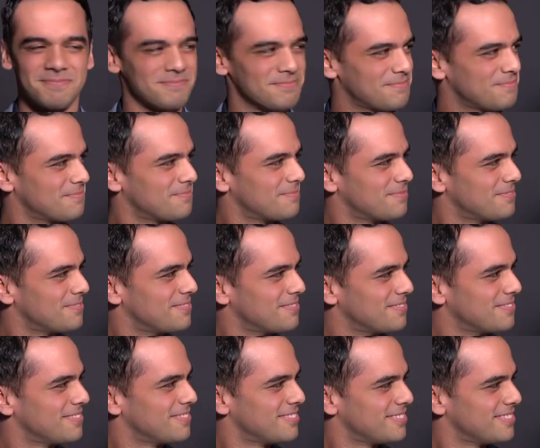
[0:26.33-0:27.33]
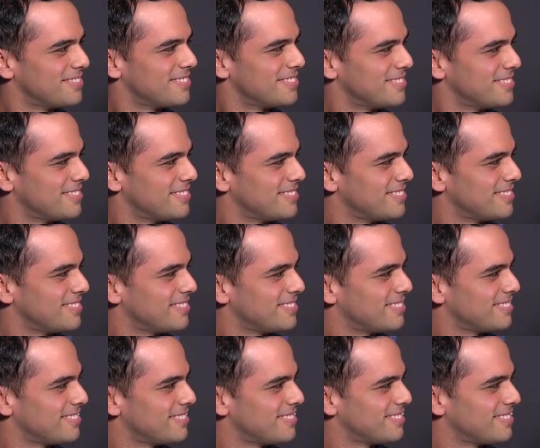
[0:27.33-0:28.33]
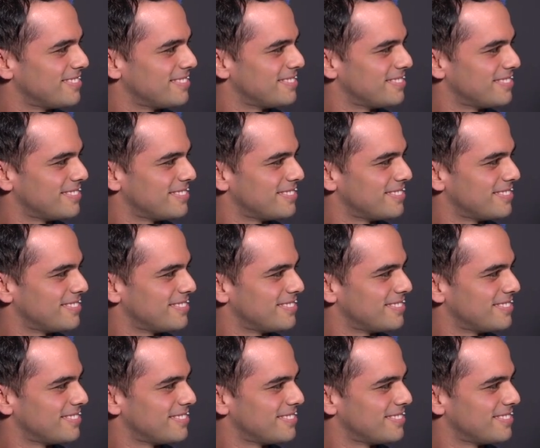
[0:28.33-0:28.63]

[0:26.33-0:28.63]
[no speech]